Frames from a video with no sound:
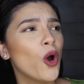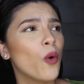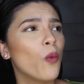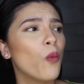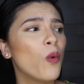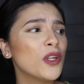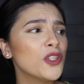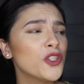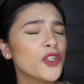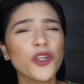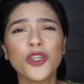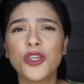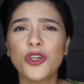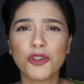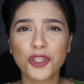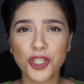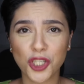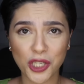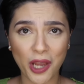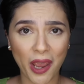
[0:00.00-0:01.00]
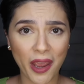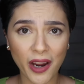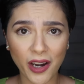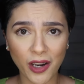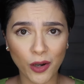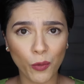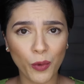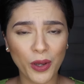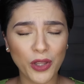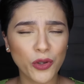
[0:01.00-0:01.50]
what should you
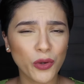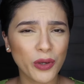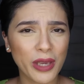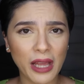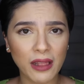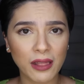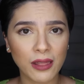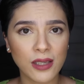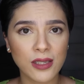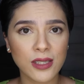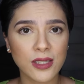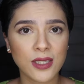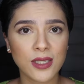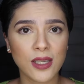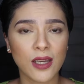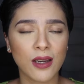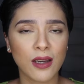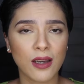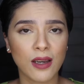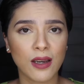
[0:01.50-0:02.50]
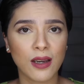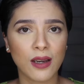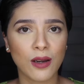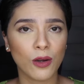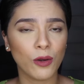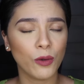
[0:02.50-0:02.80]
share when you get this uh,